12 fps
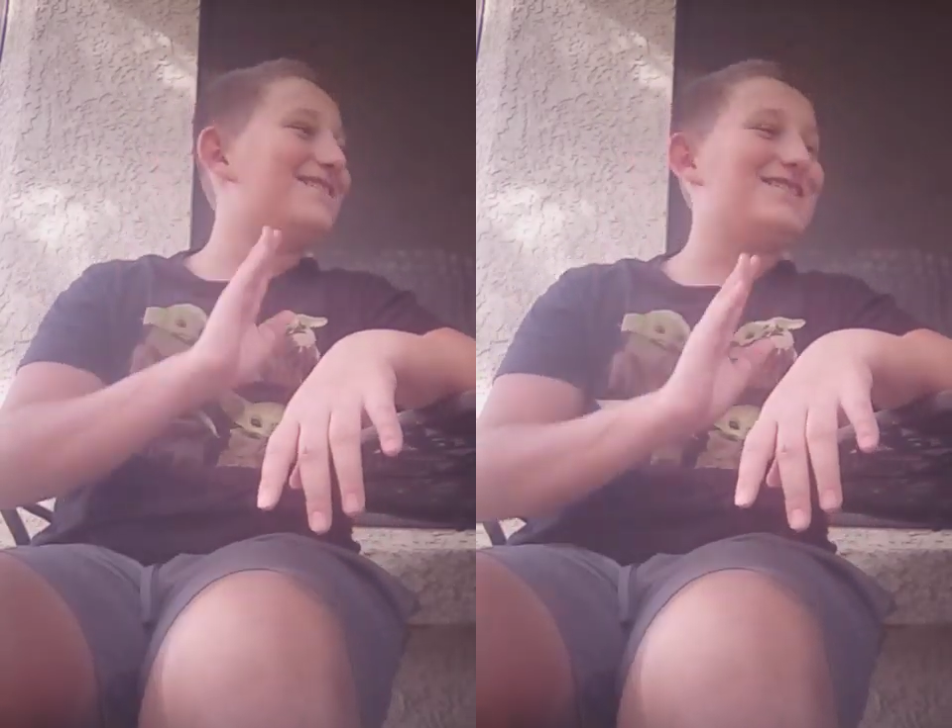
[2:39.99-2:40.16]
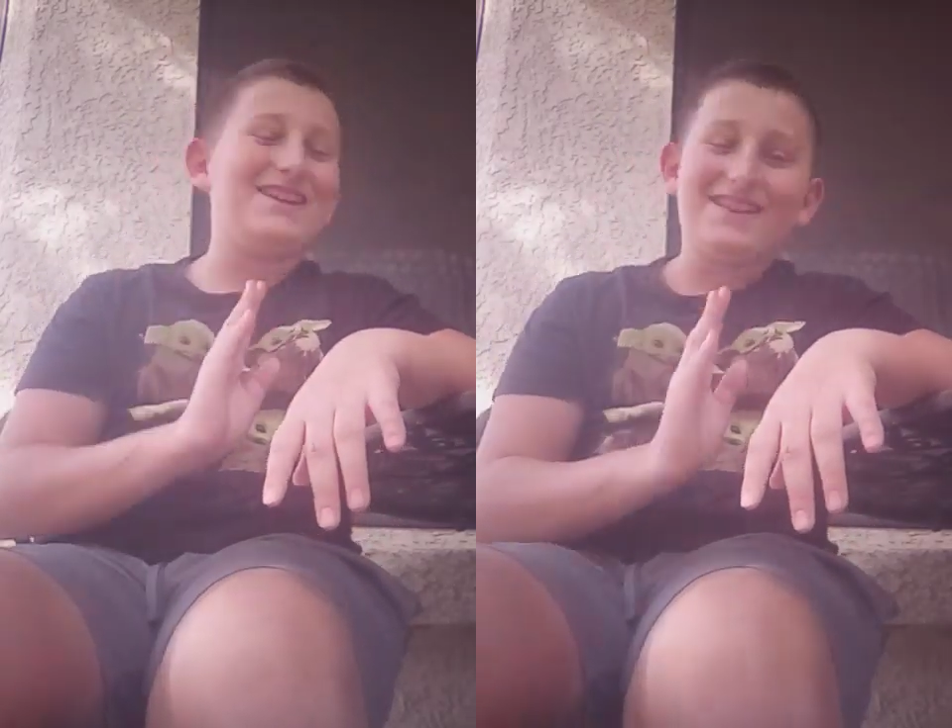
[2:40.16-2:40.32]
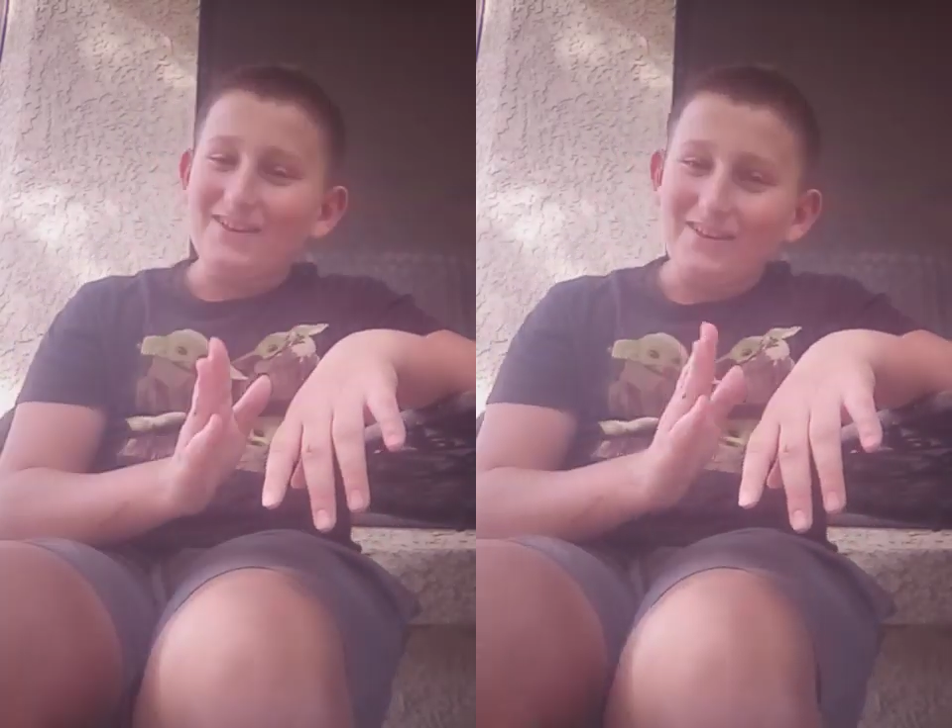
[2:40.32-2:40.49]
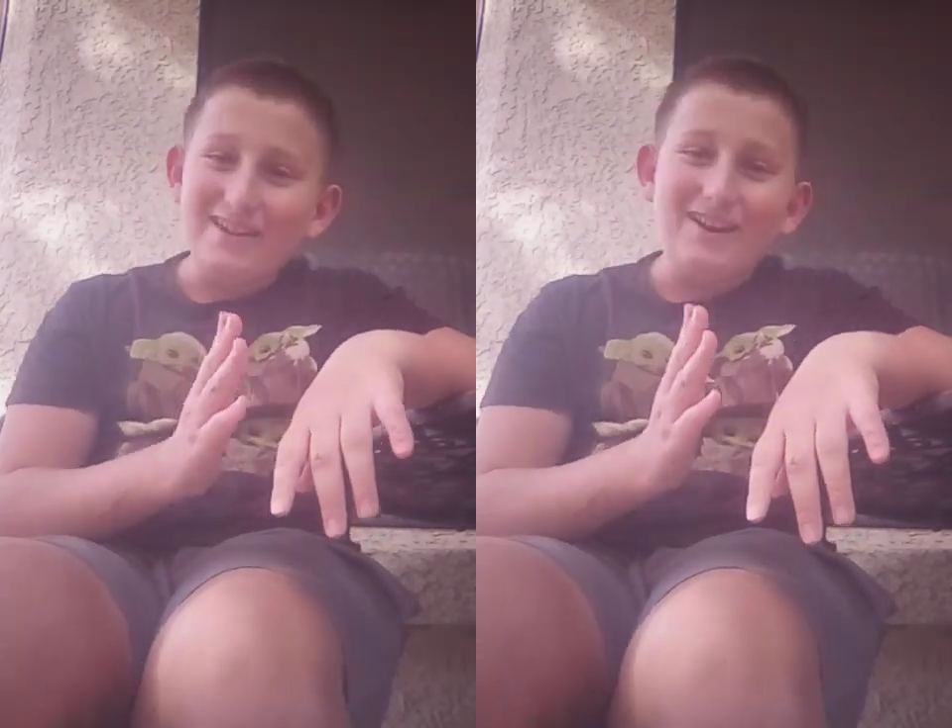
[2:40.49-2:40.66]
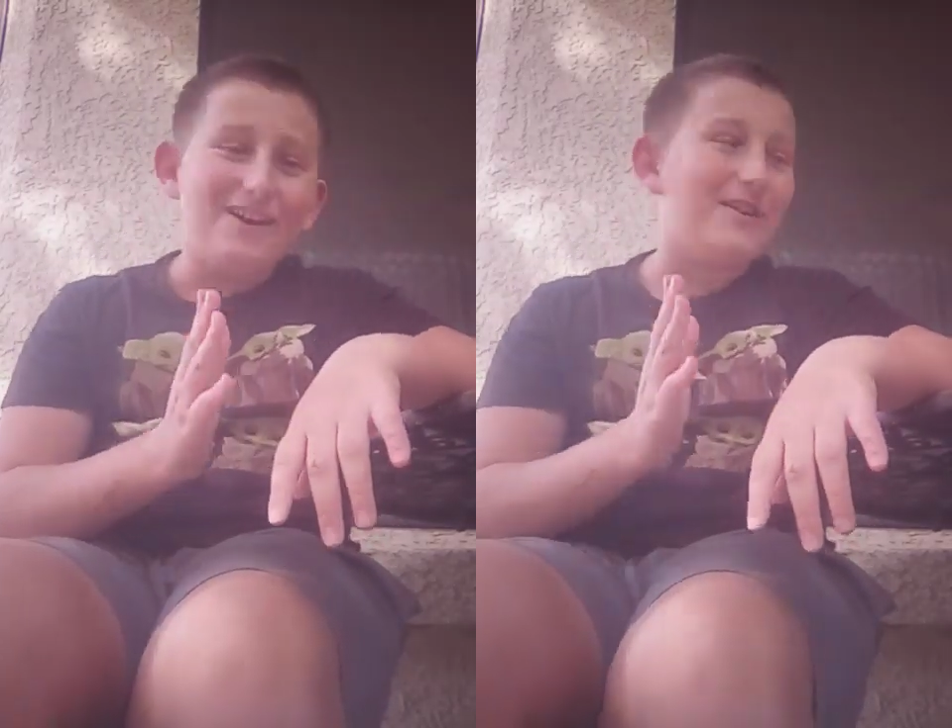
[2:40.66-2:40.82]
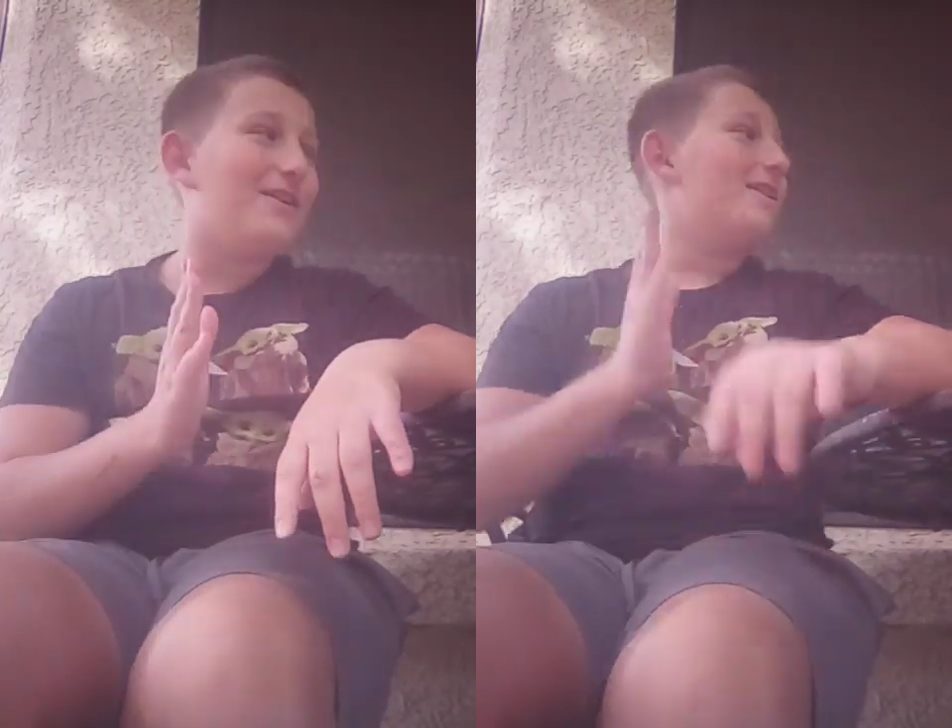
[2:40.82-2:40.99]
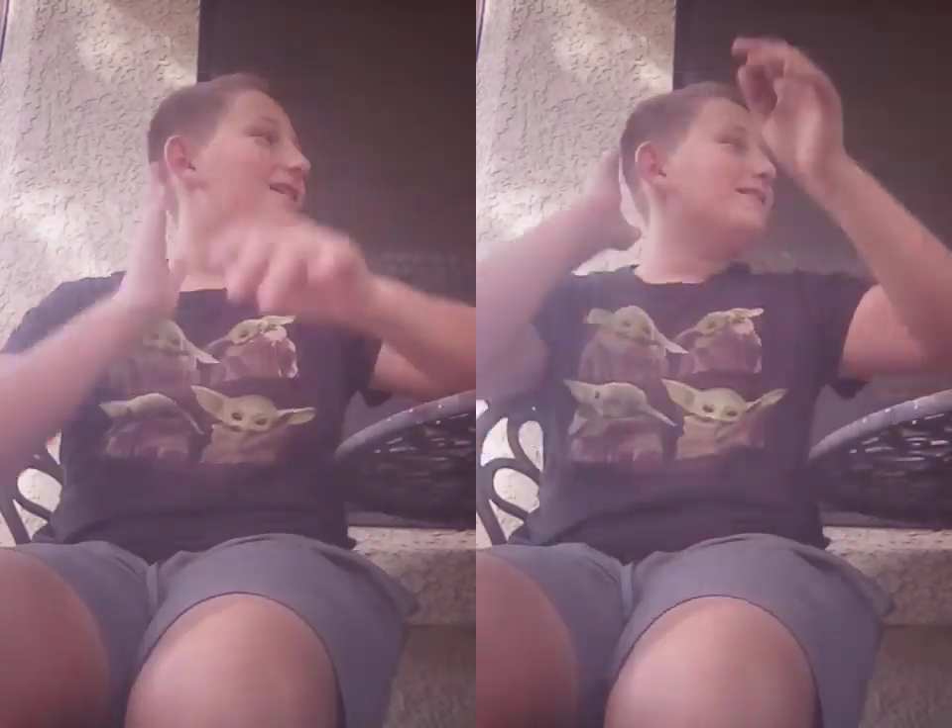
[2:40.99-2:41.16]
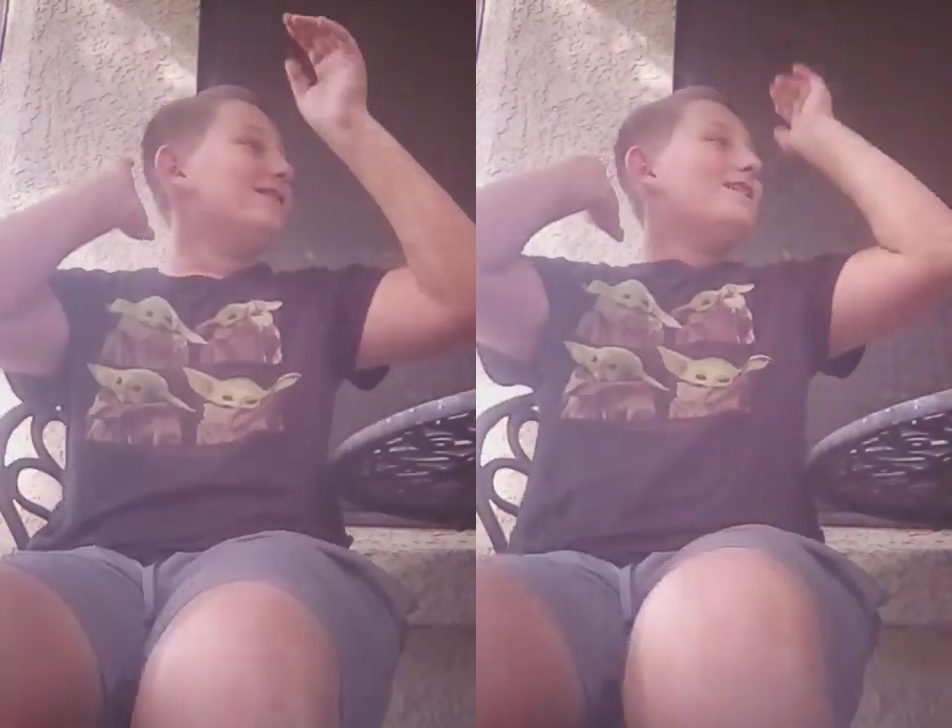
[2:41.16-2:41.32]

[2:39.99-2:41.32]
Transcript: just so you know.